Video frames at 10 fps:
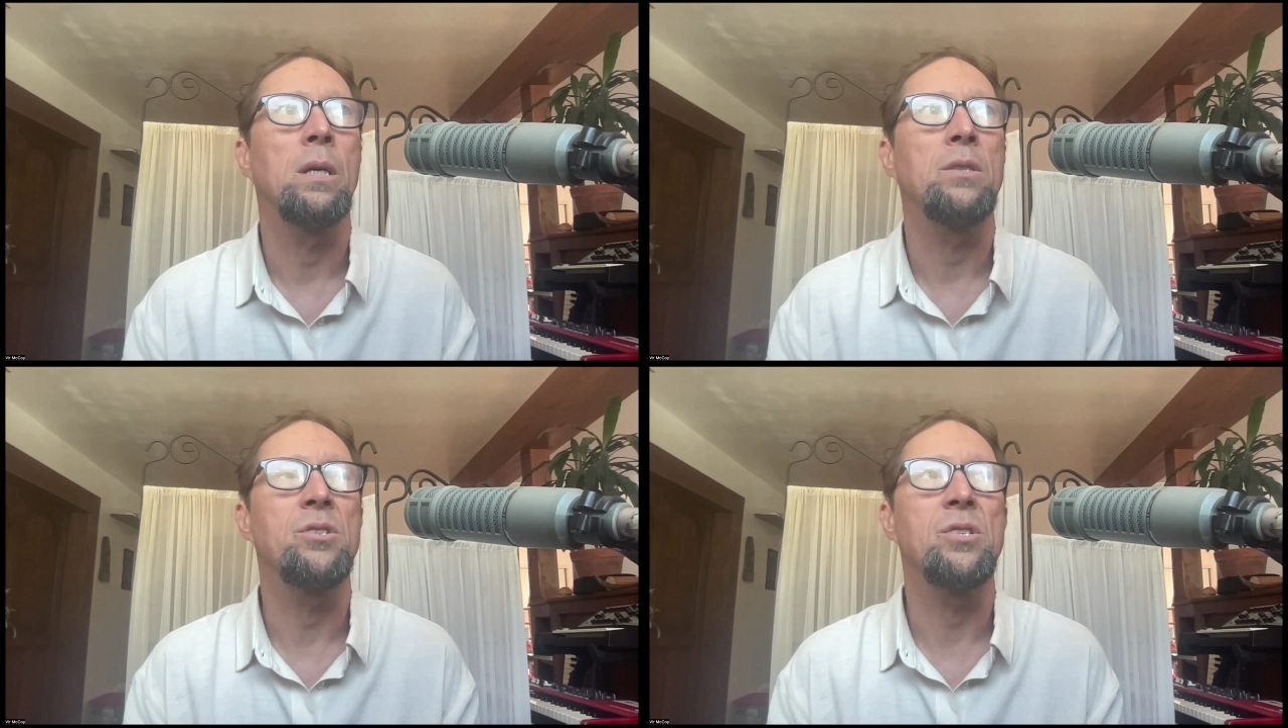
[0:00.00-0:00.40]

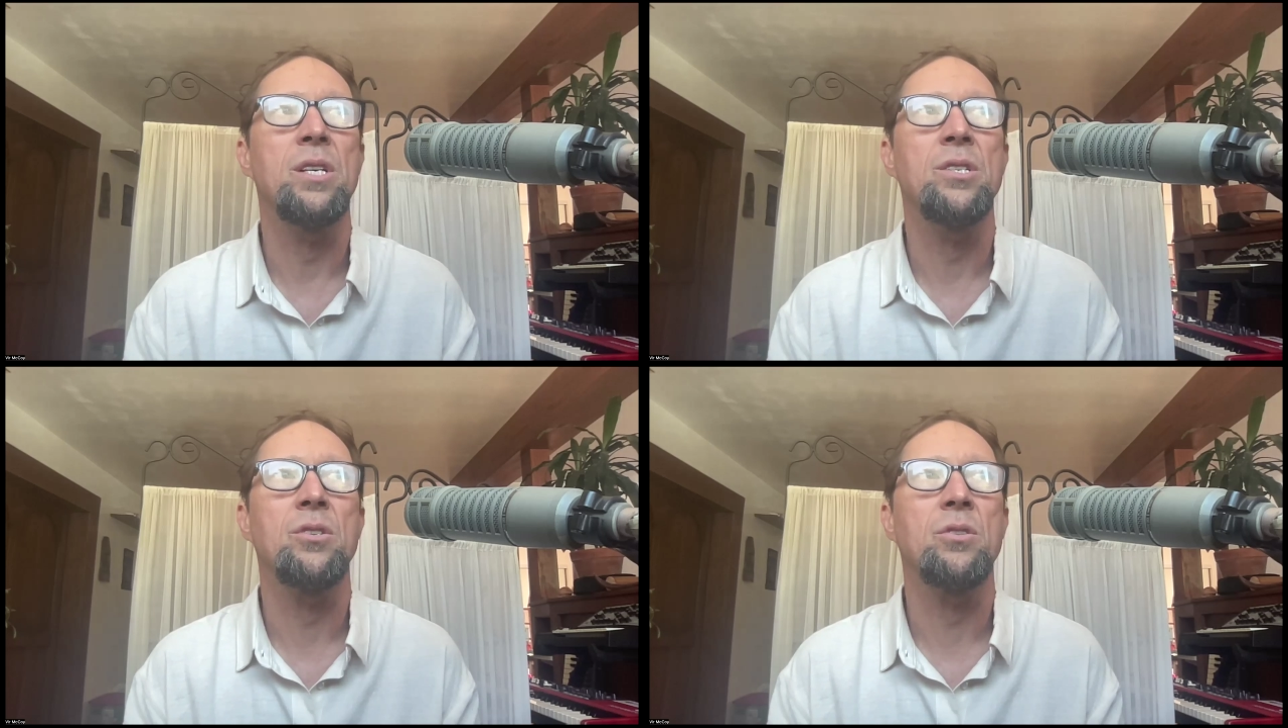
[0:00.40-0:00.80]

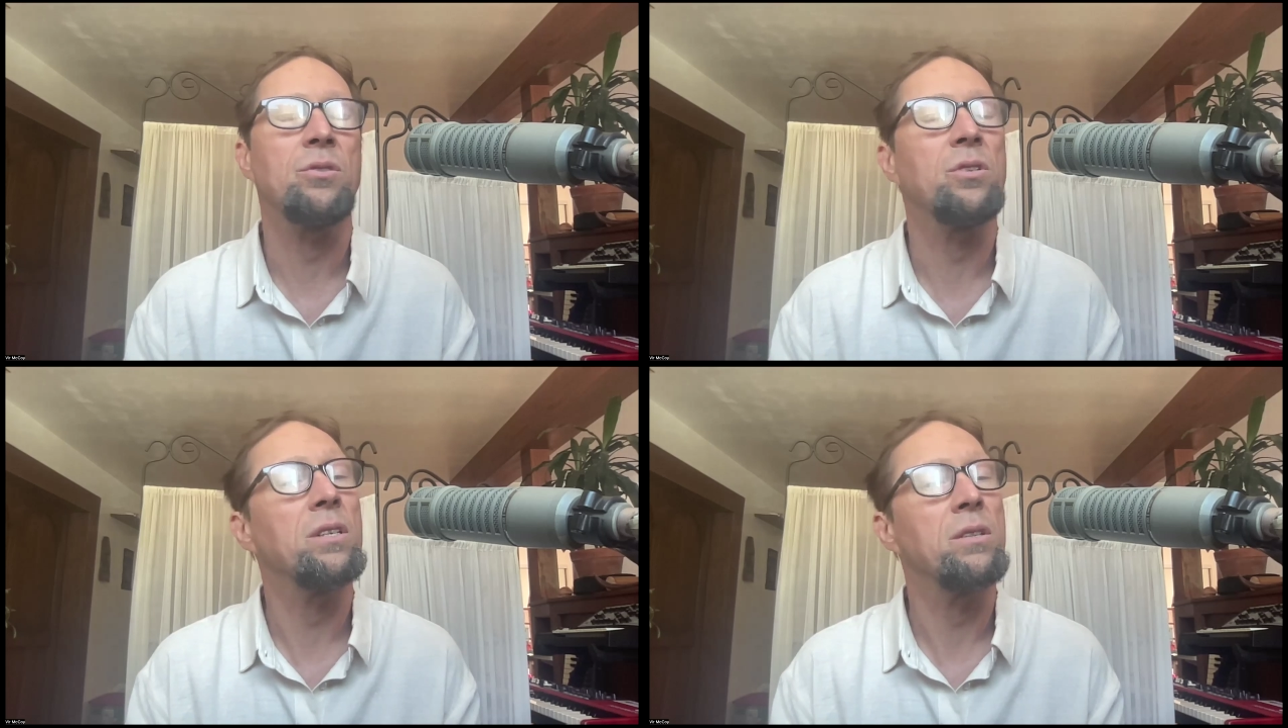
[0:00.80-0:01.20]
diseases
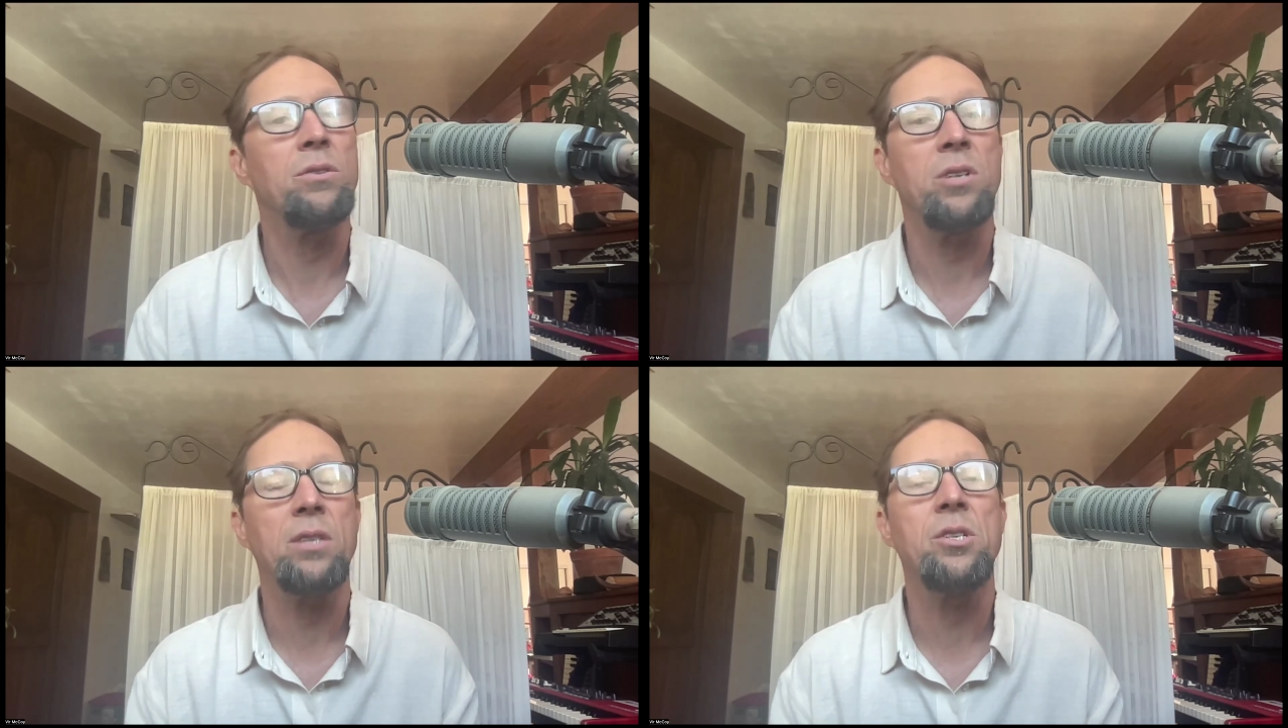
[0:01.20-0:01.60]

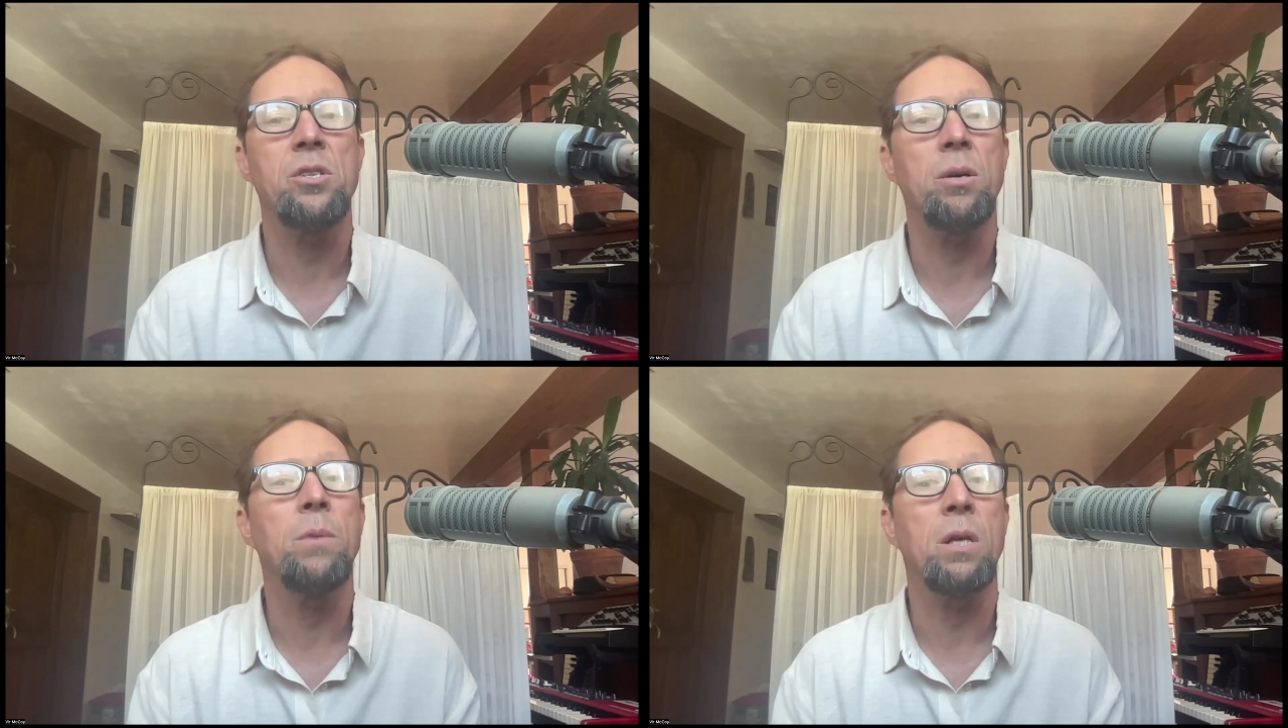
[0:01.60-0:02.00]
there's actually
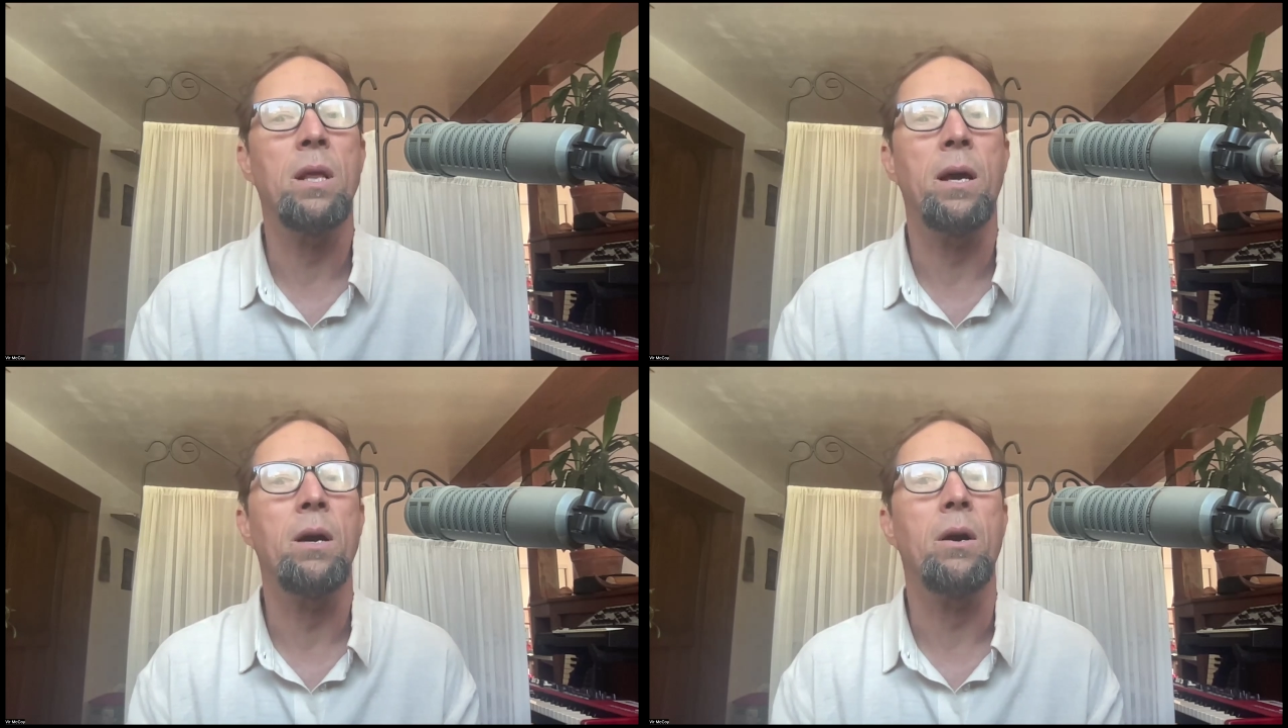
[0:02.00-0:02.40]
something
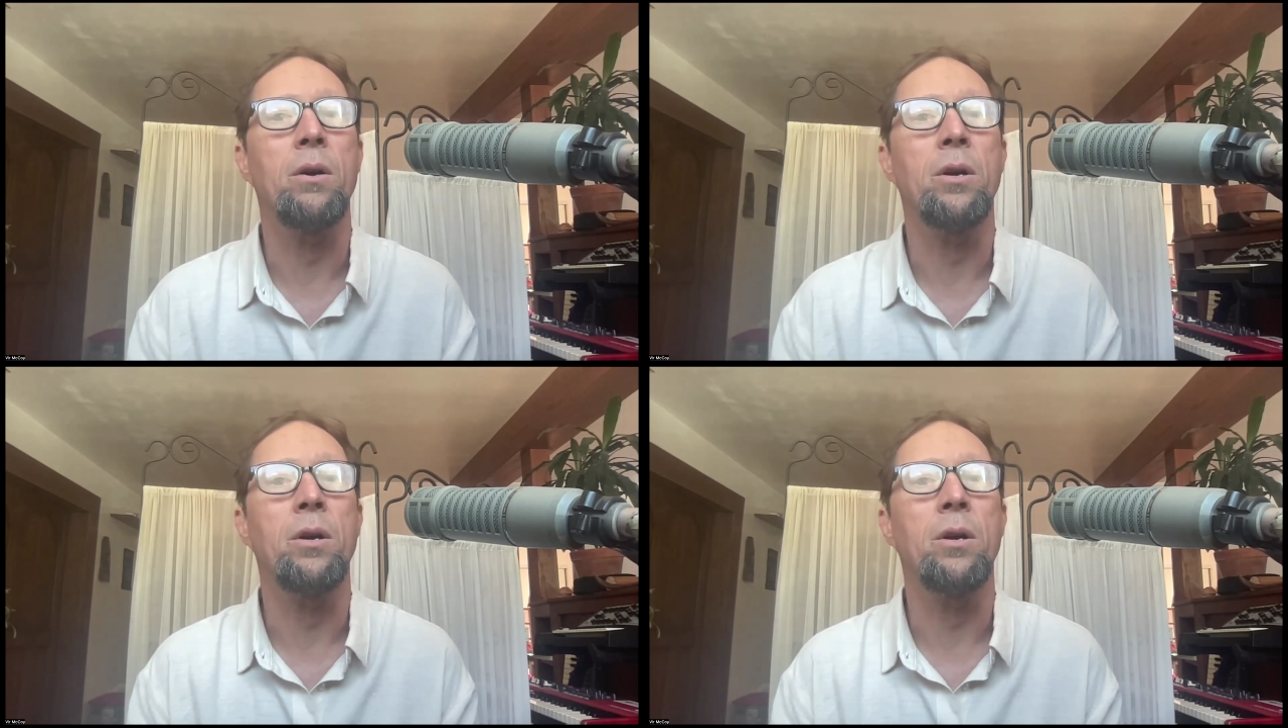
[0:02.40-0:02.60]
there,